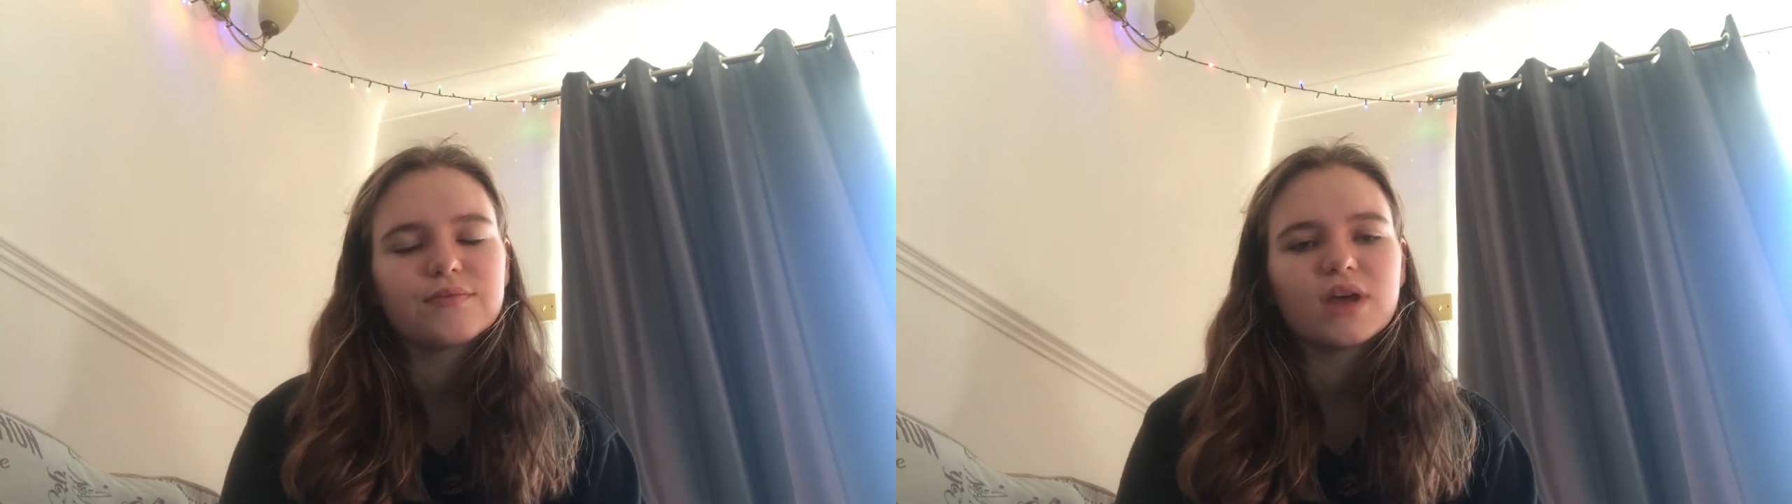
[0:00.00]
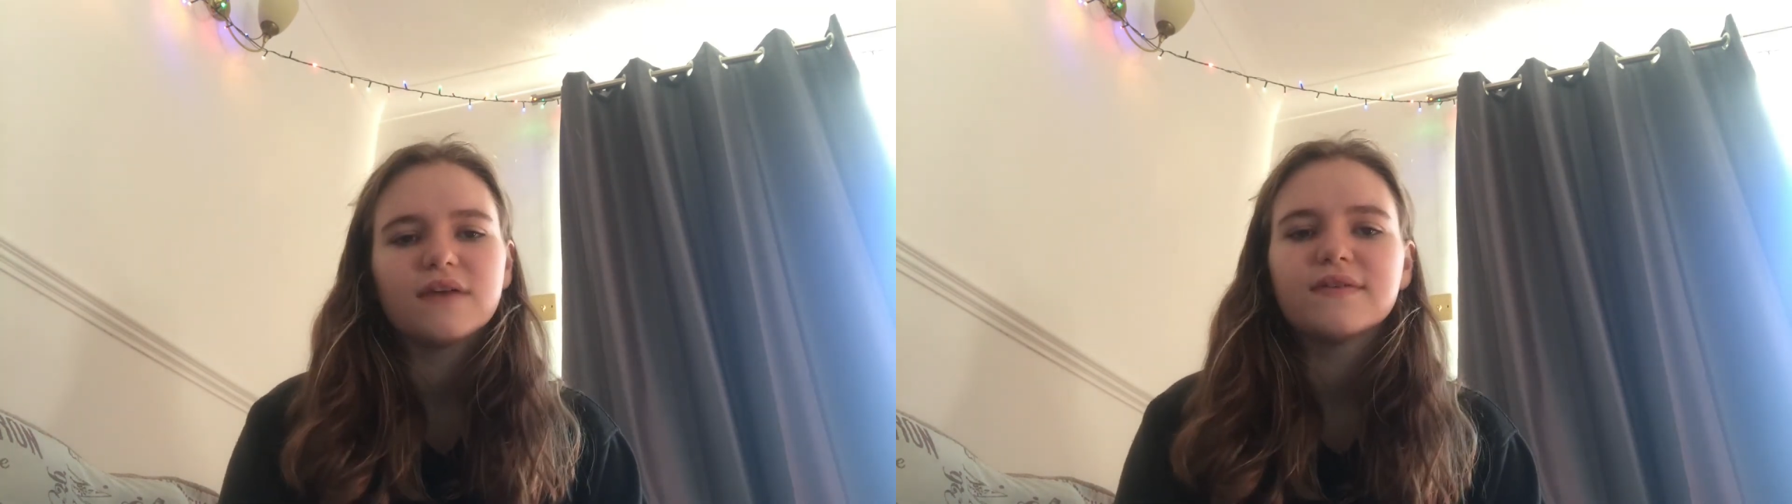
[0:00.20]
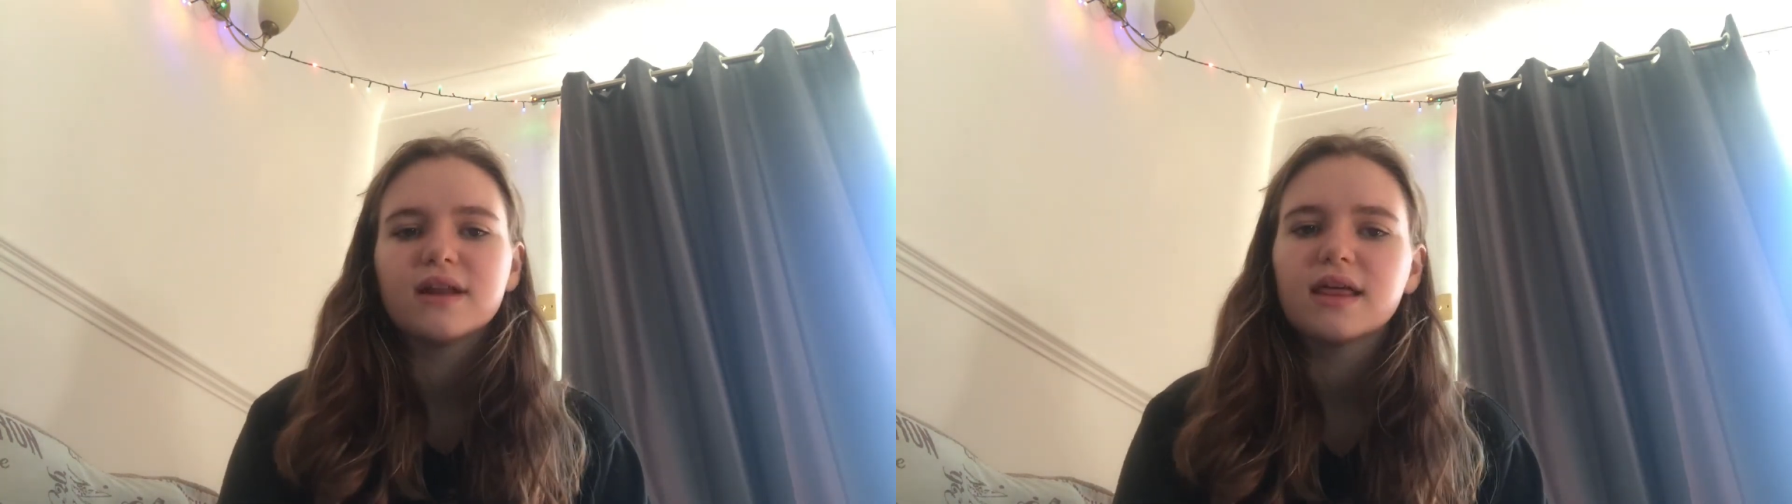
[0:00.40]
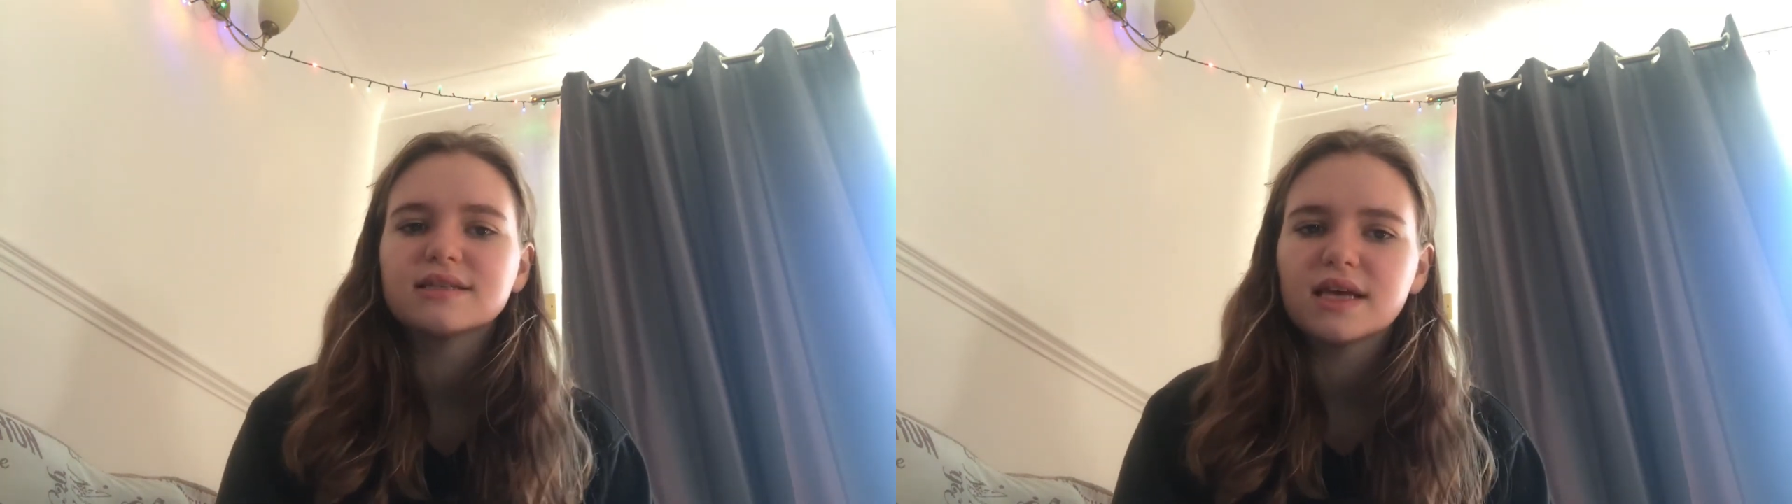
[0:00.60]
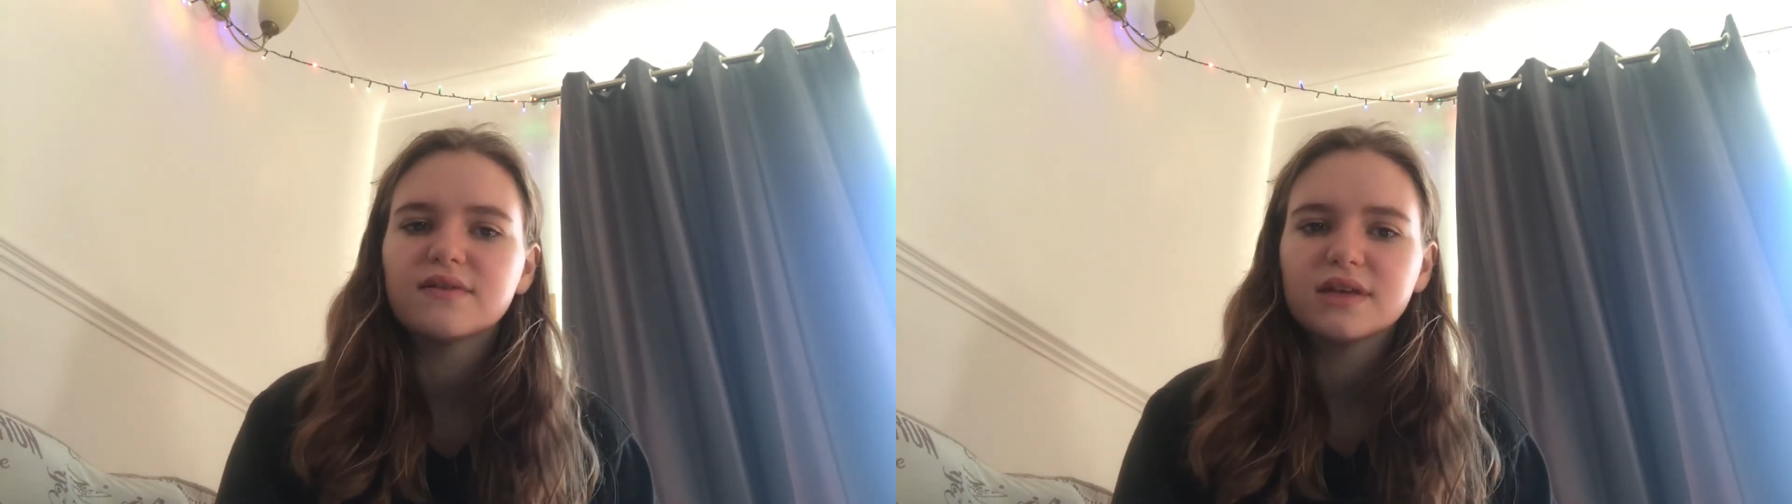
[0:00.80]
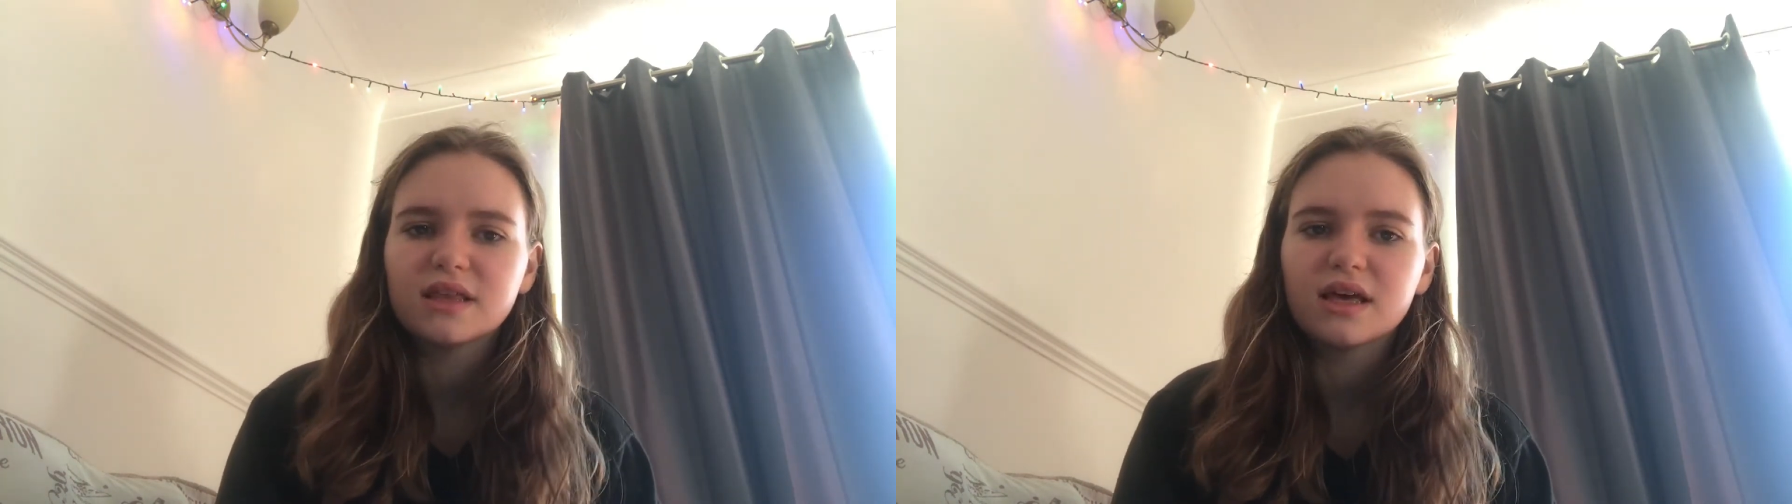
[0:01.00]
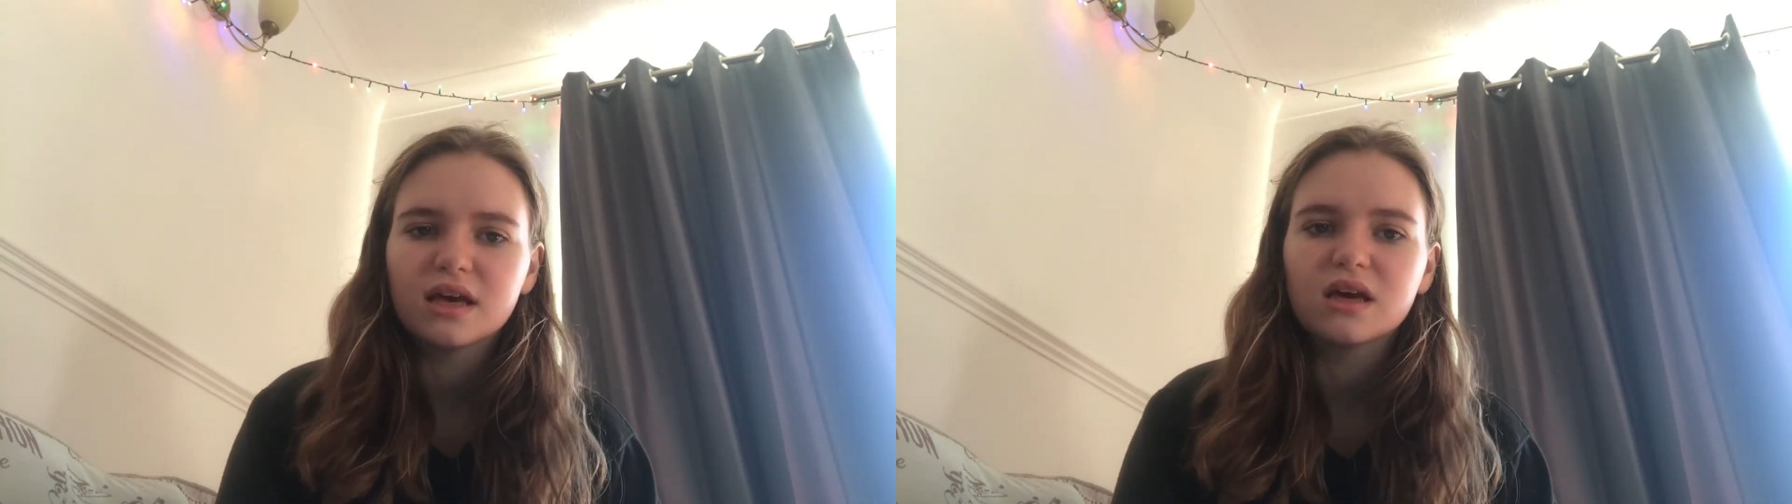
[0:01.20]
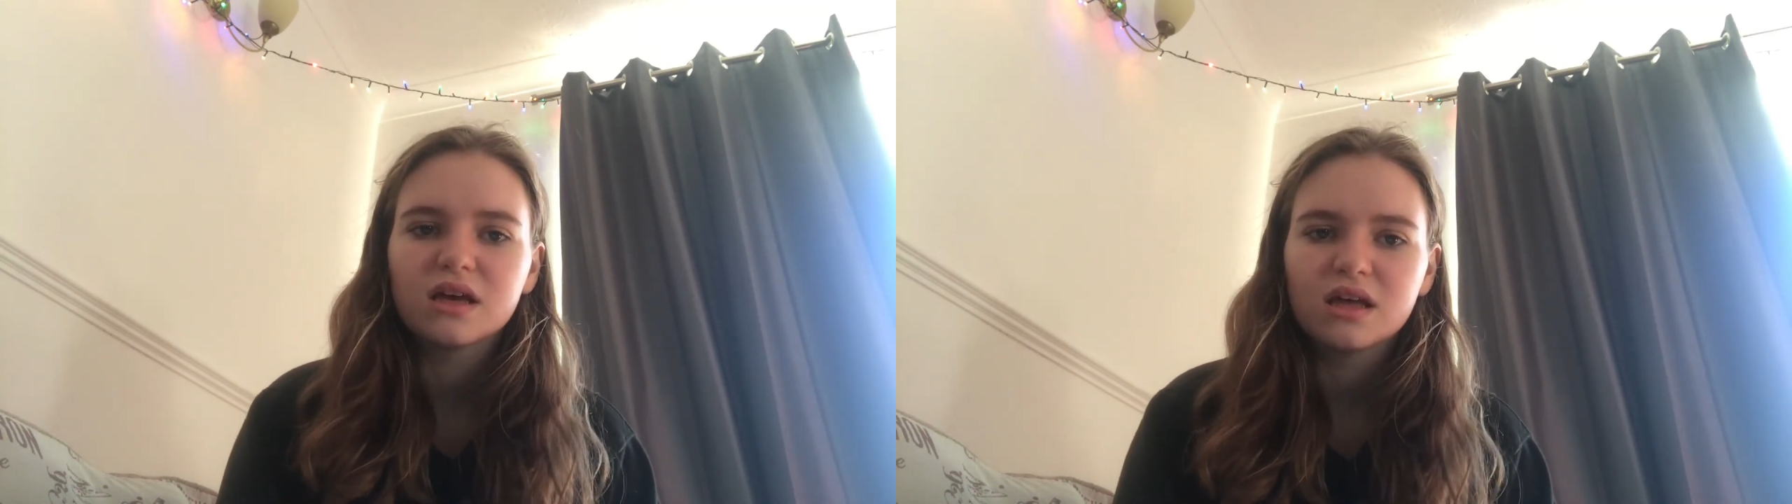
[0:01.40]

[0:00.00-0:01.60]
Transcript: I feel like that's everything.